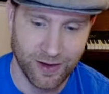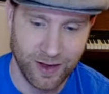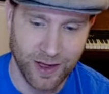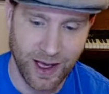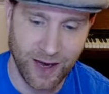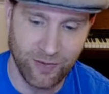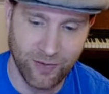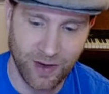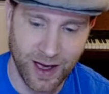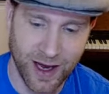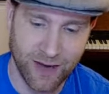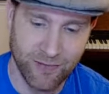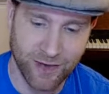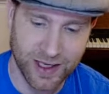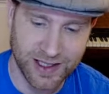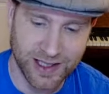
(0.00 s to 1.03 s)

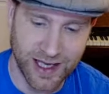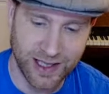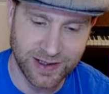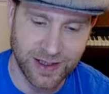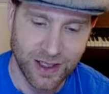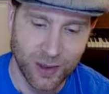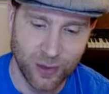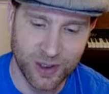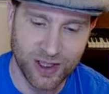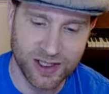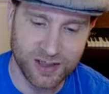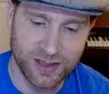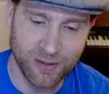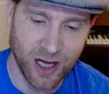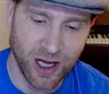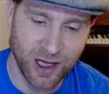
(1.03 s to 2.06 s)
Henry said with a
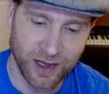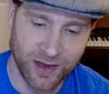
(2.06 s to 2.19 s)
smile,